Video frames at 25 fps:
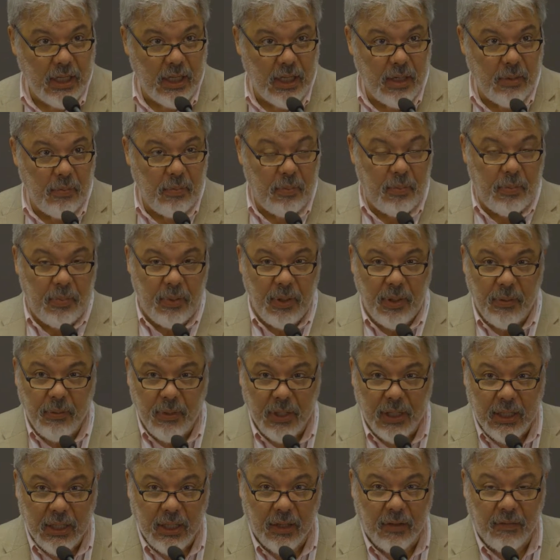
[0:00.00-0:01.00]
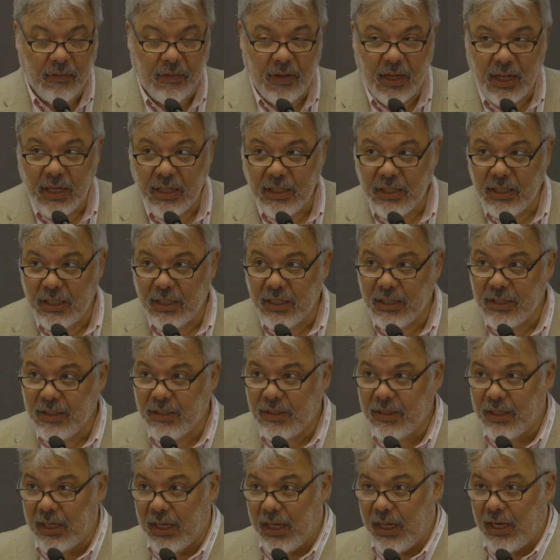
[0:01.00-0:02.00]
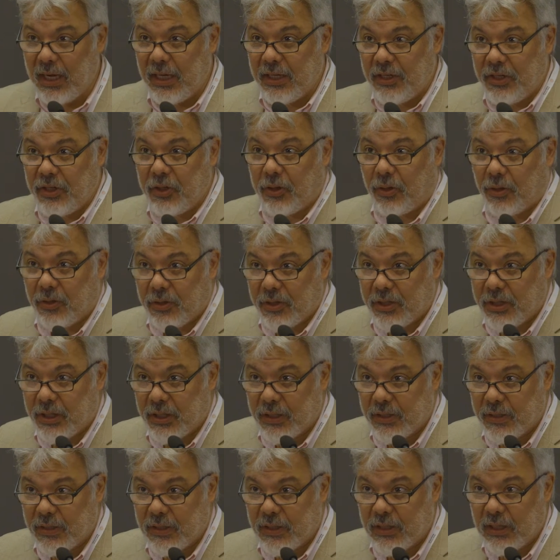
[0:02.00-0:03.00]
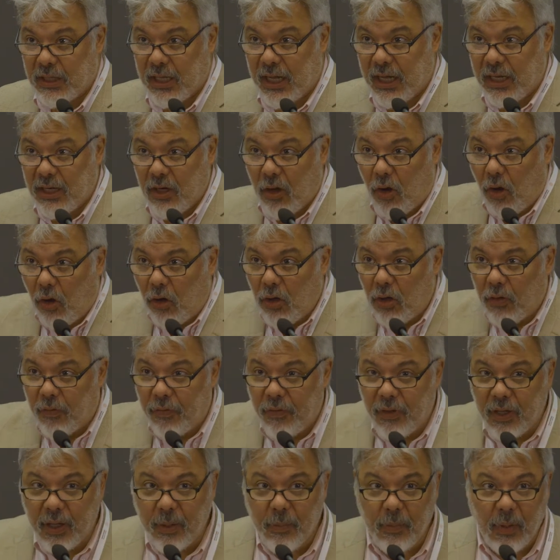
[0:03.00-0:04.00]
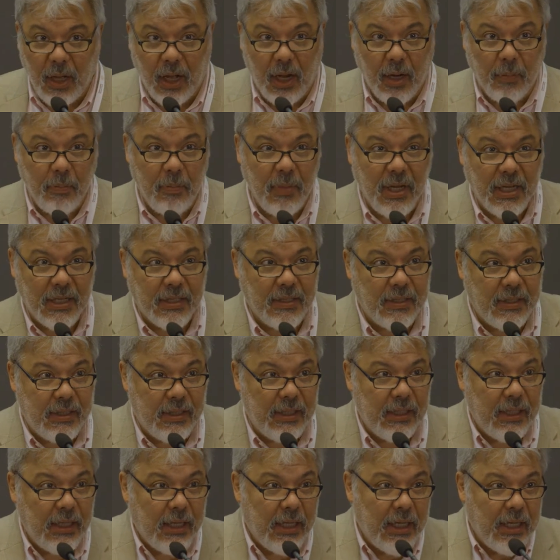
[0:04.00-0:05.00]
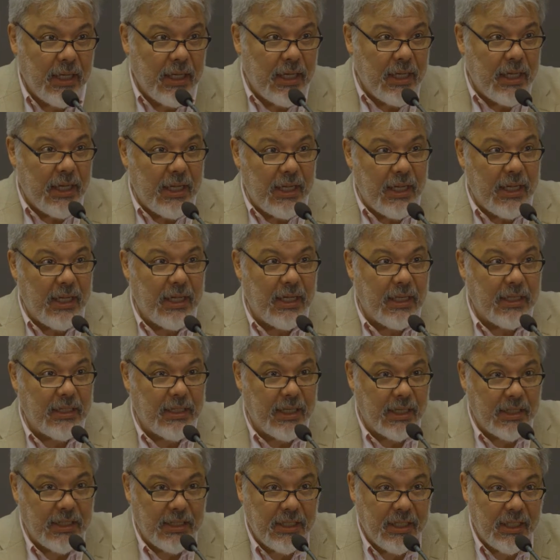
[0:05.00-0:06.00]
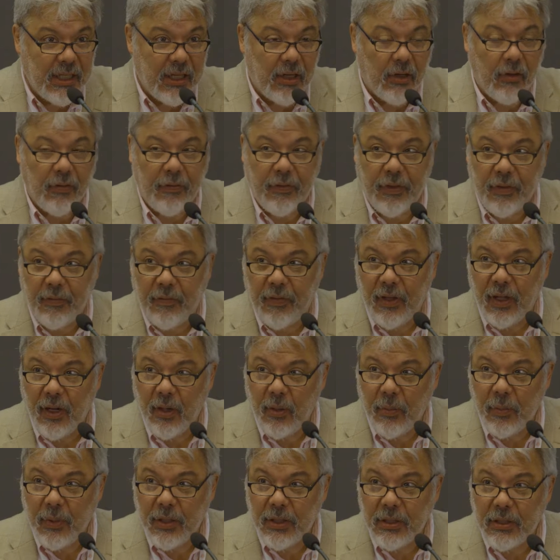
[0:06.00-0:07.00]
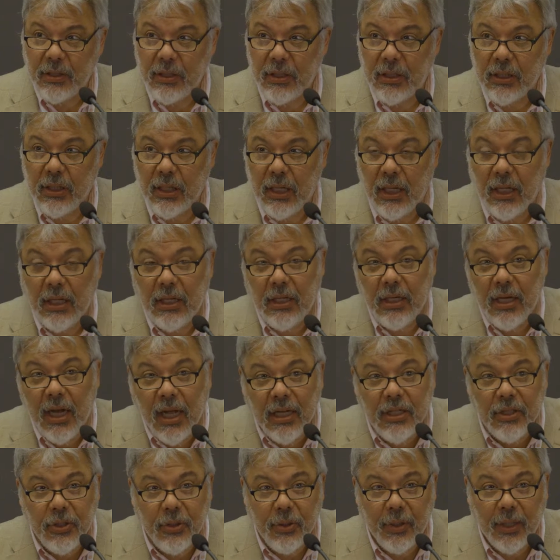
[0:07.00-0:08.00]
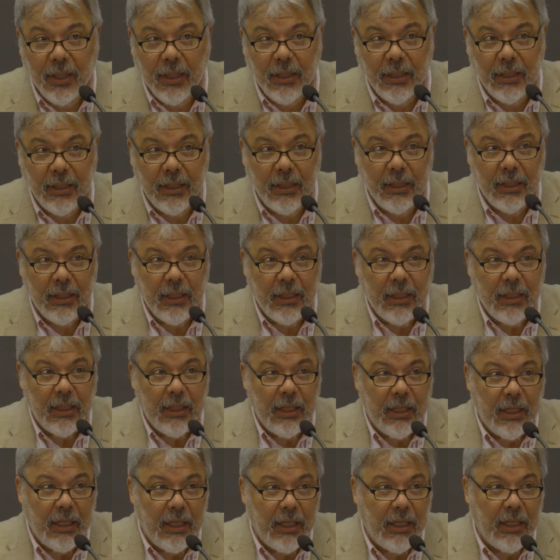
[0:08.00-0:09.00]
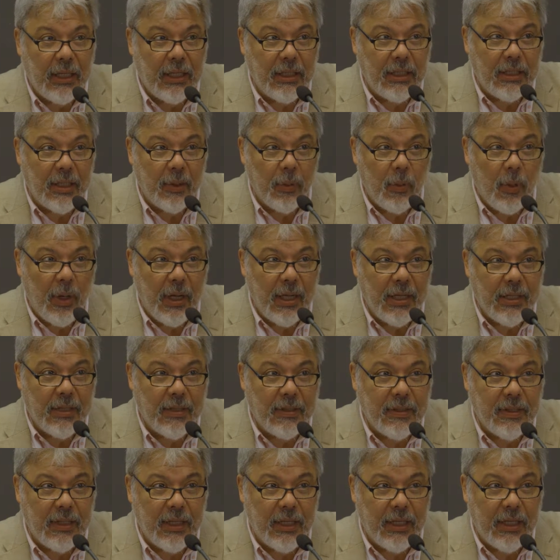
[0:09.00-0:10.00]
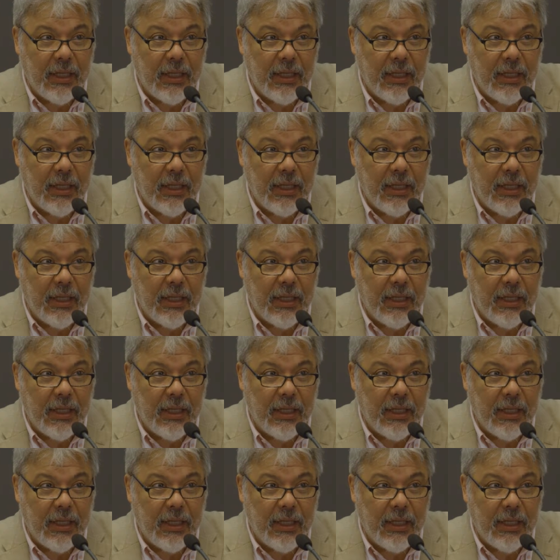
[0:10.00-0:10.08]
empirical findings, and ideologies, and all of them are mixed in the idea of development and naturally in the ways